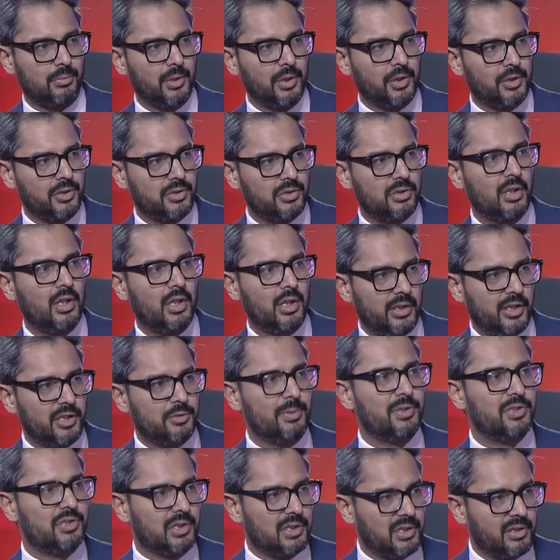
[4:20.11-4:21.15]
Because there's
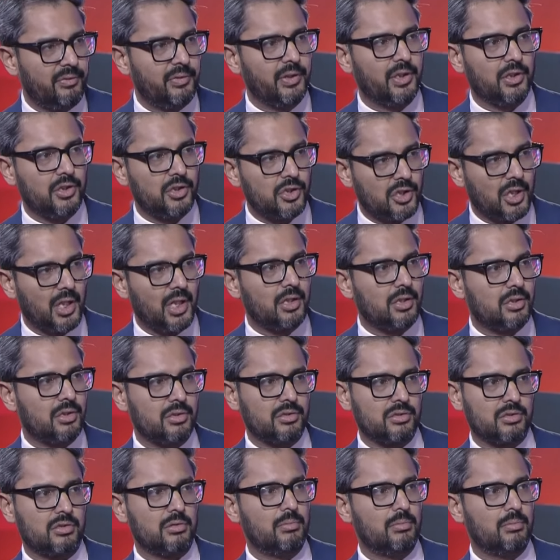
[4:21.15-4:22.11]
been significant changes.